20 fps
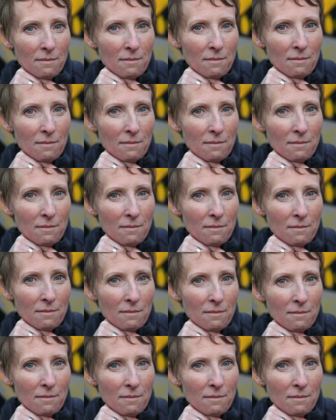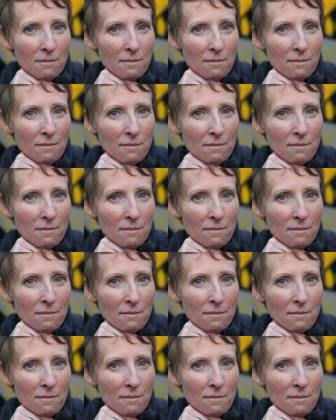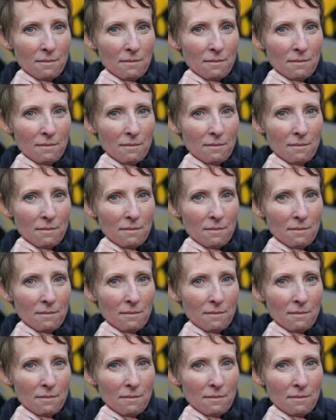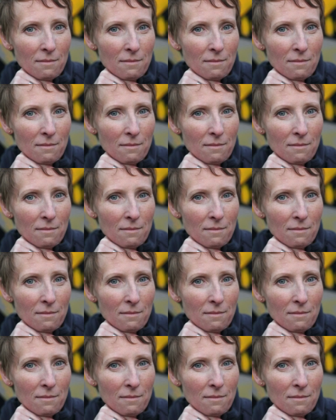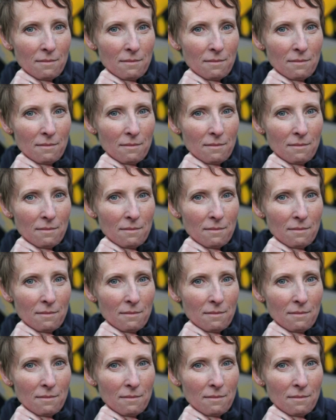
[no speech]